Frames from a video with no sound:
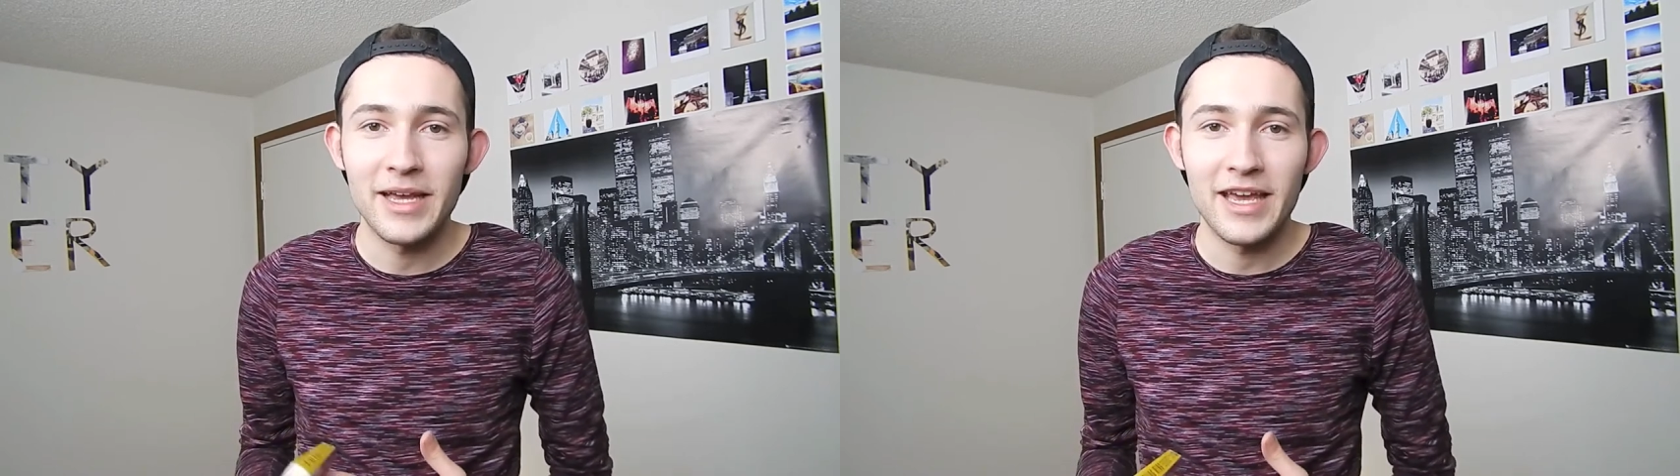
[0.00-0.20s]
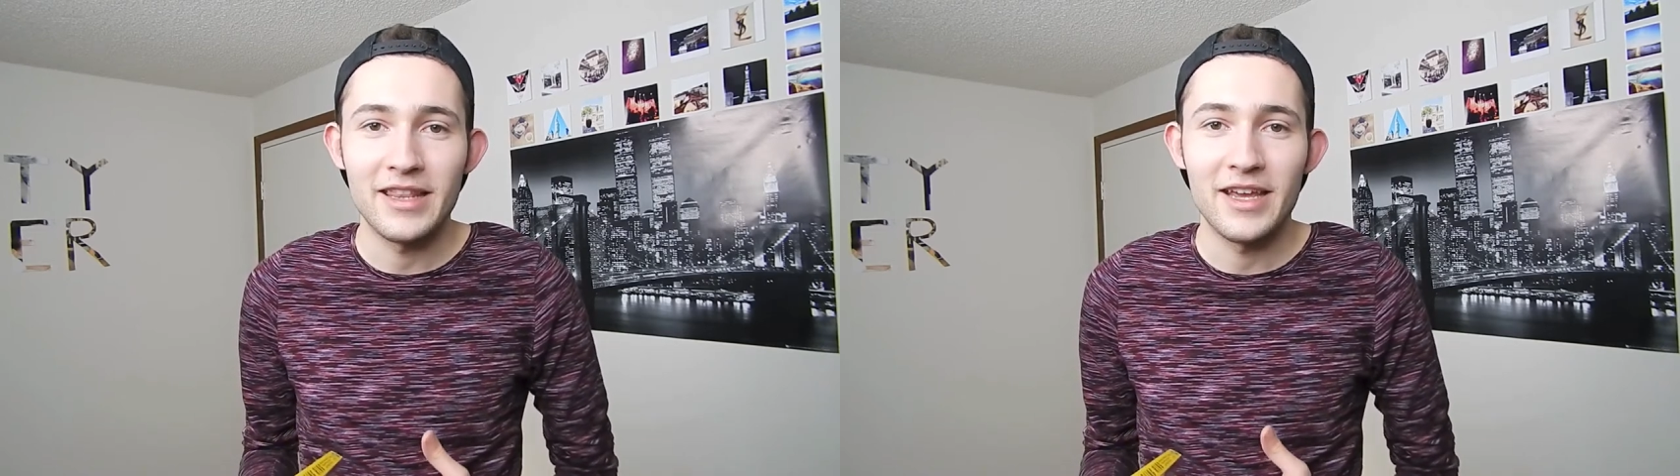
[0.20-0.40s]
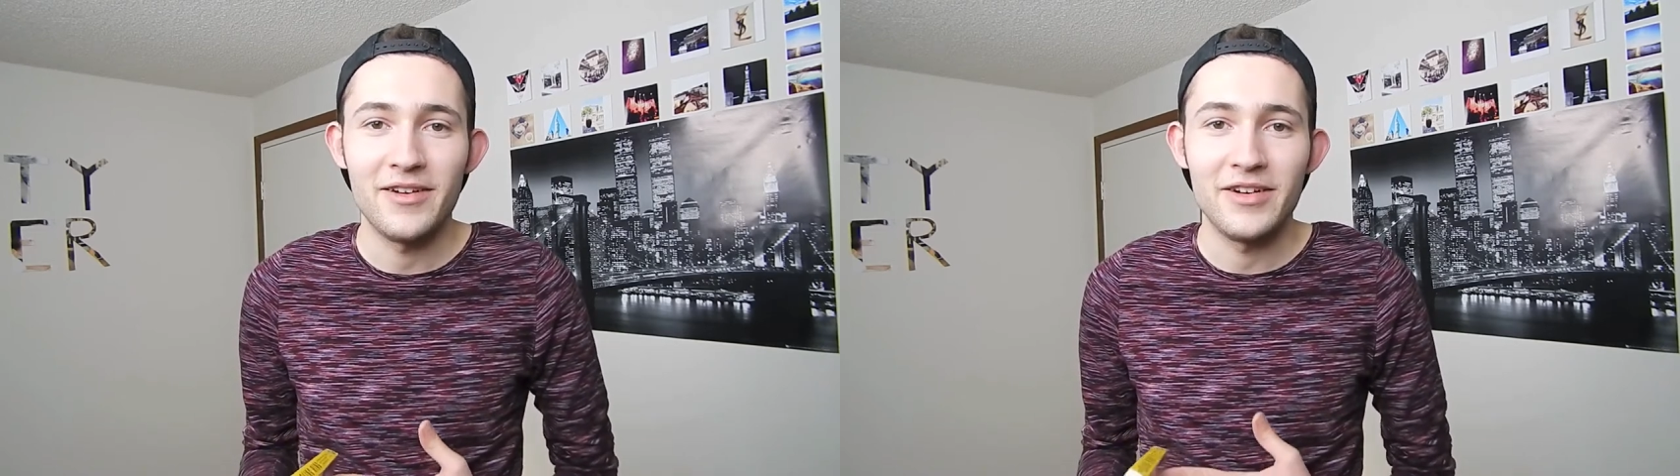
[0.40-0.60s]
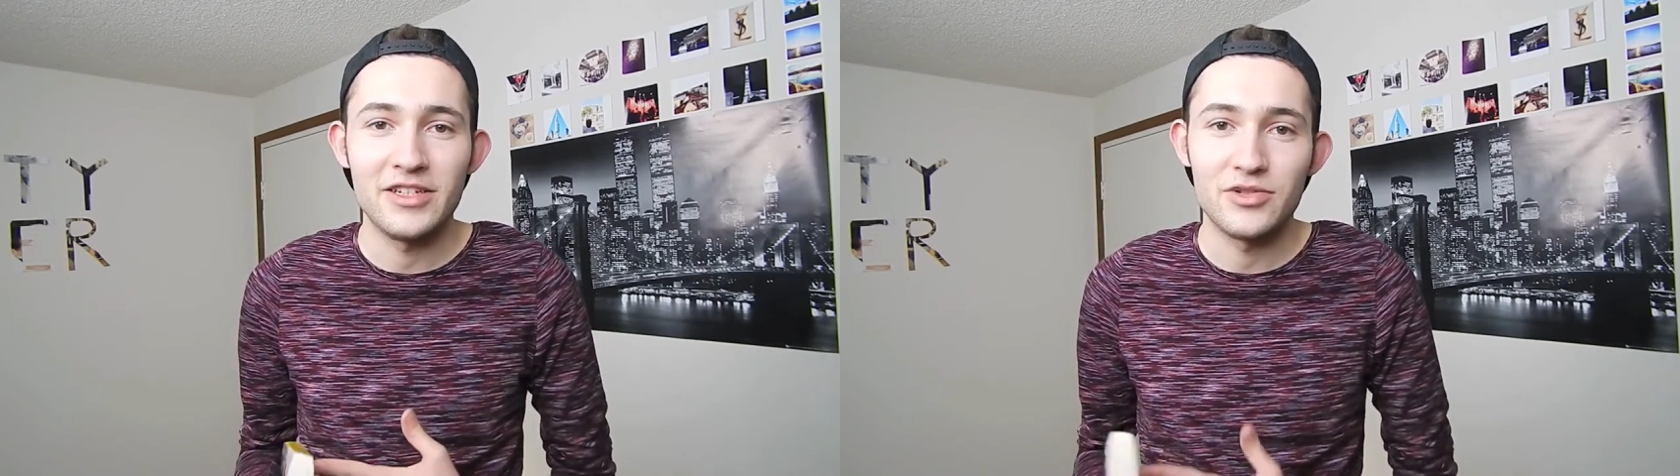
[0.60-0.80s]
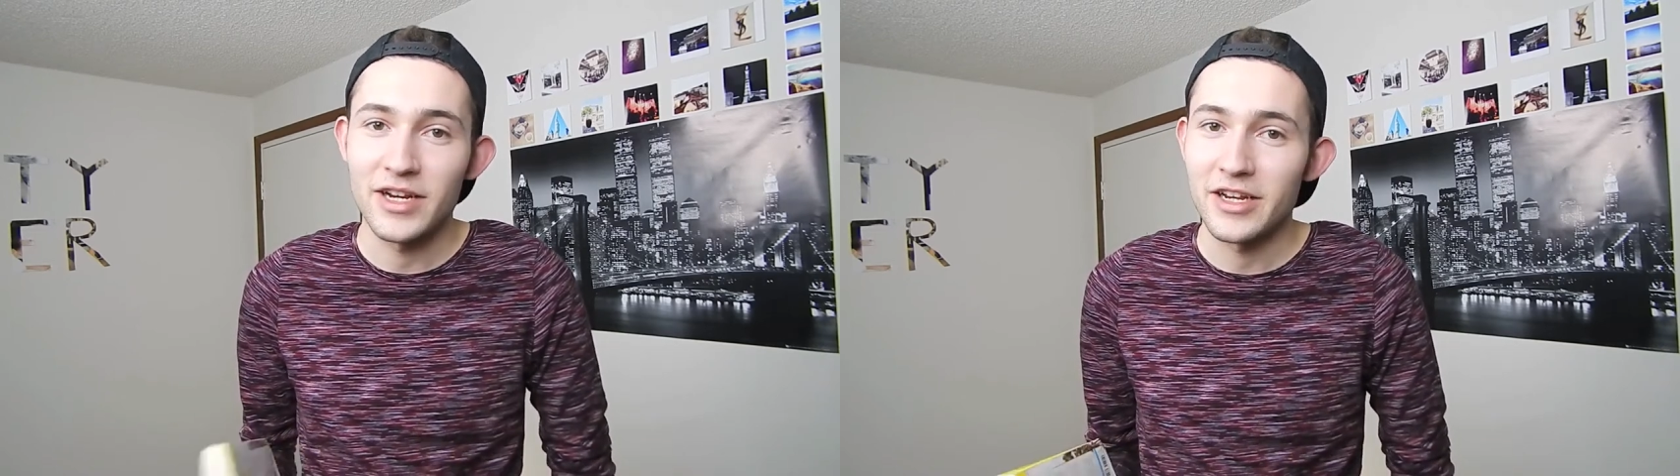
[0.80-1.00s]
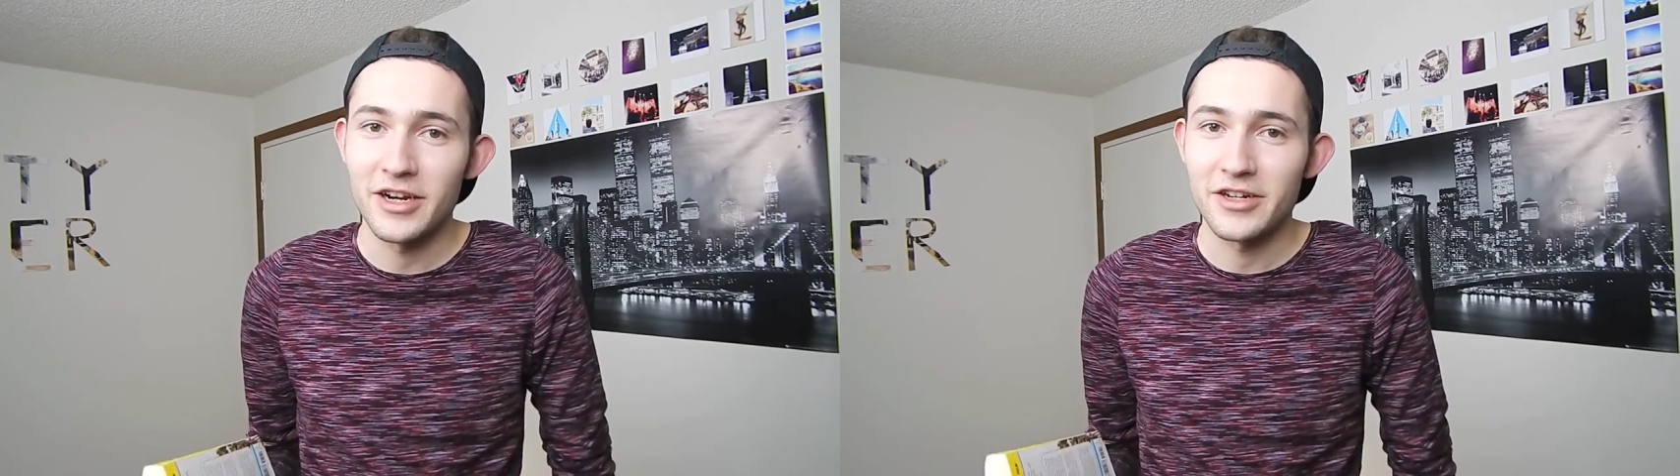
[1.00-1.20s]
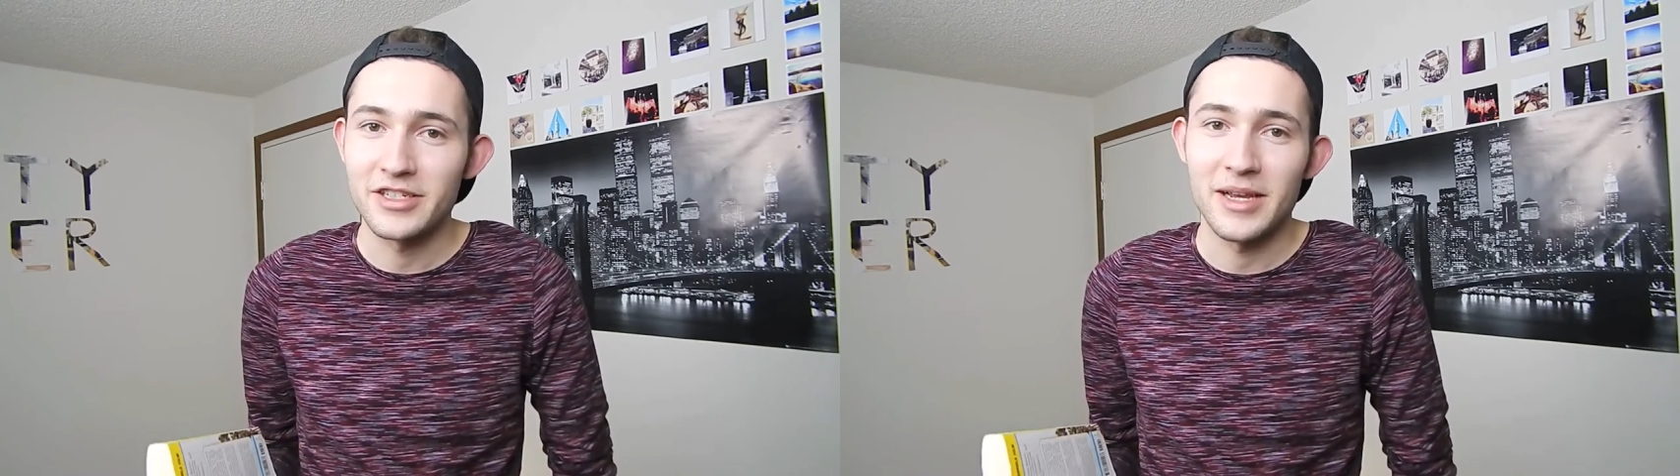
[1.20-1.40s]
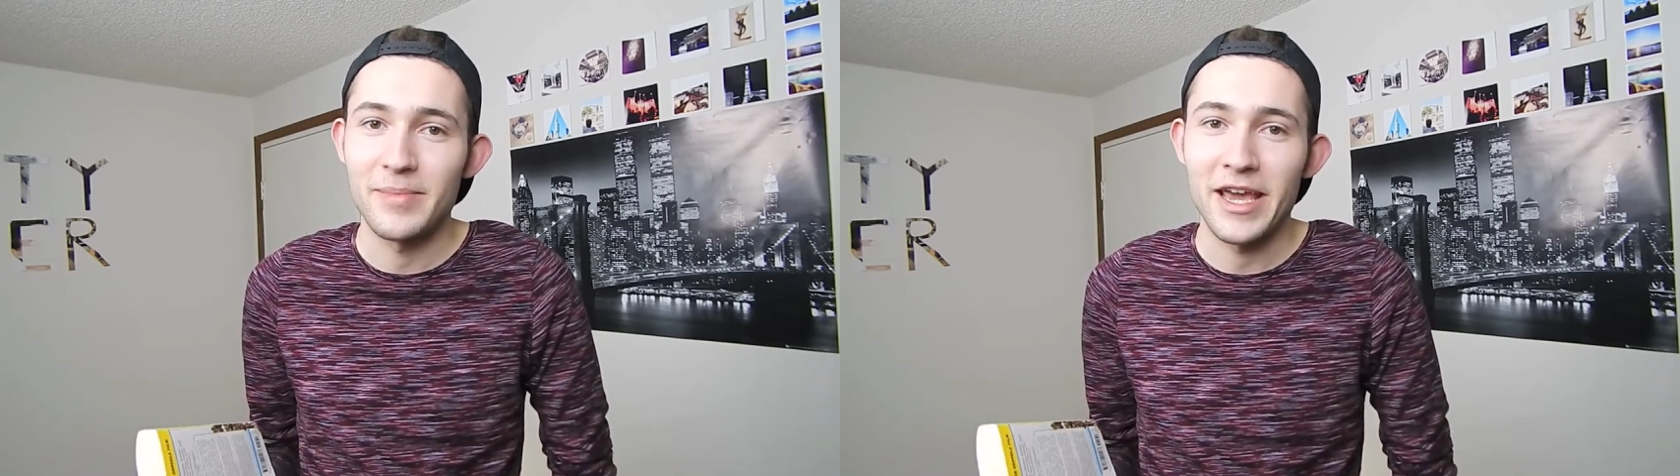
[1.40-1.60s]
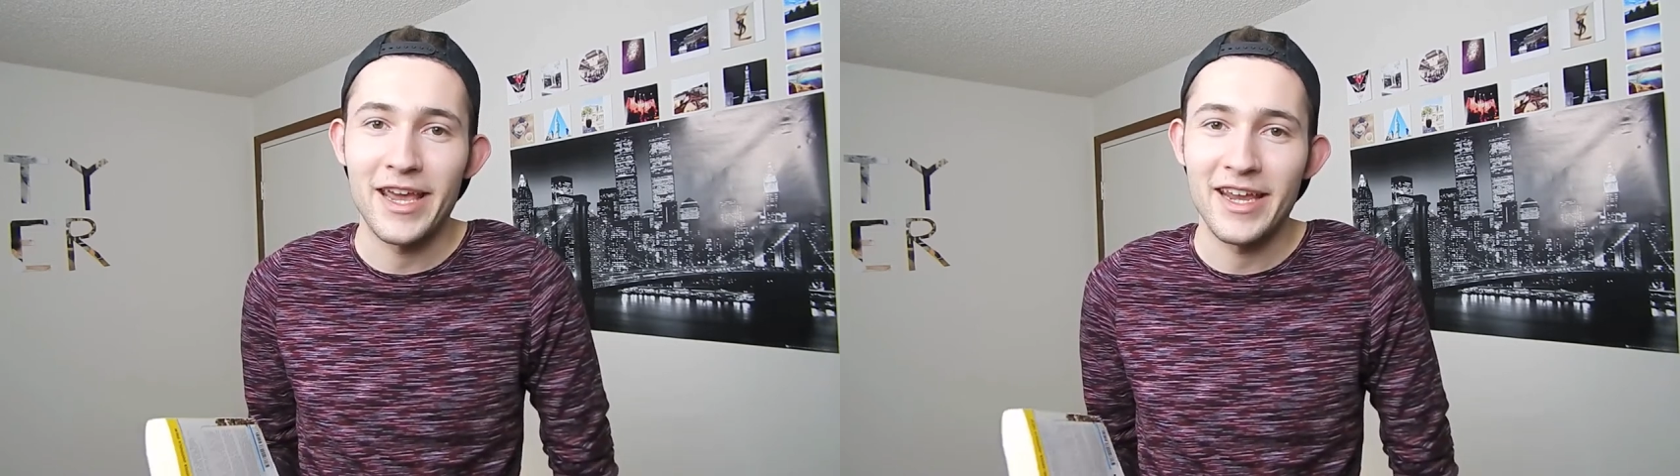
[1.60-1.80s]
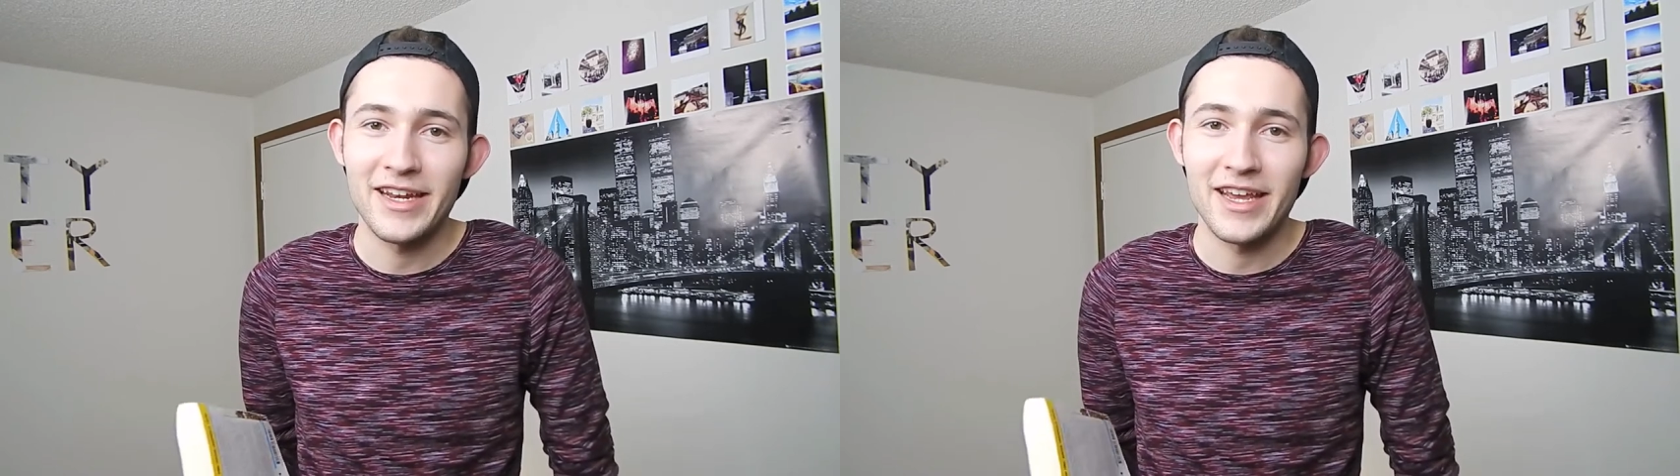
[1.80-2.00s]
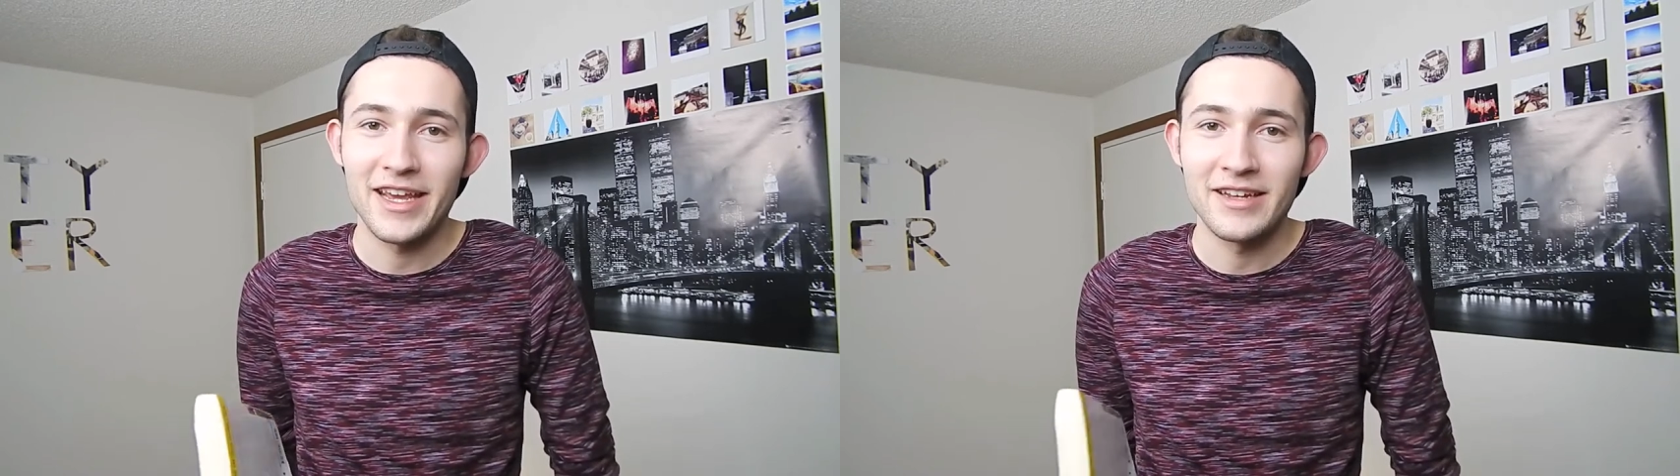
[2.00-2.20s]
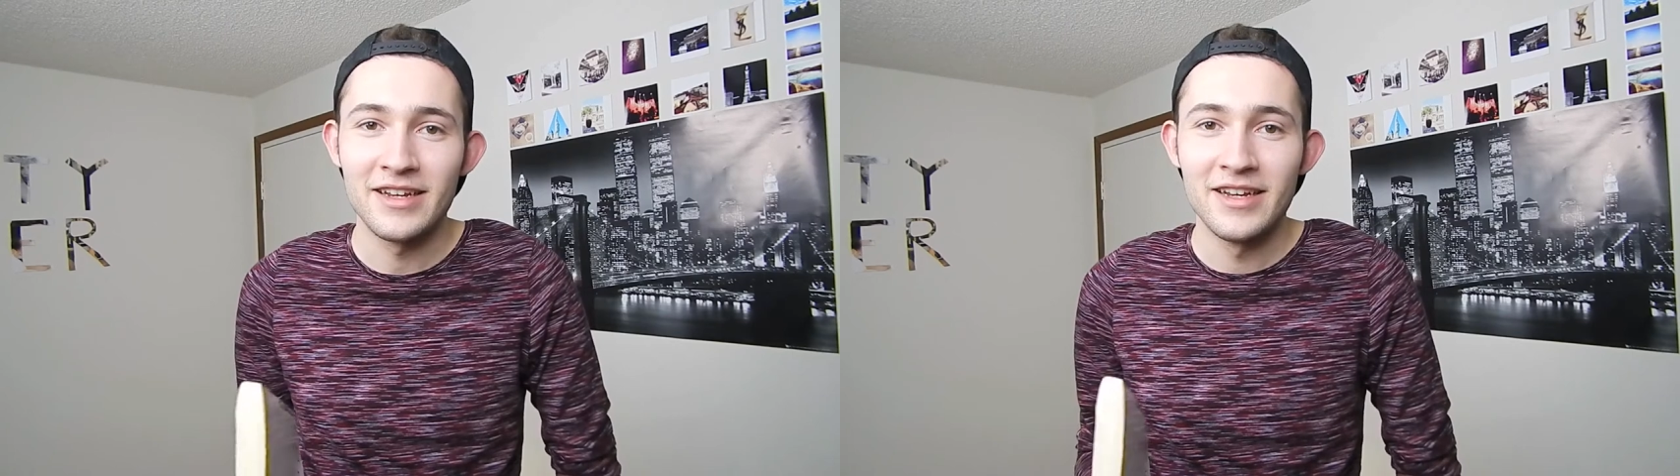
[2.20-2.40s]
and they would drink her champagne, and,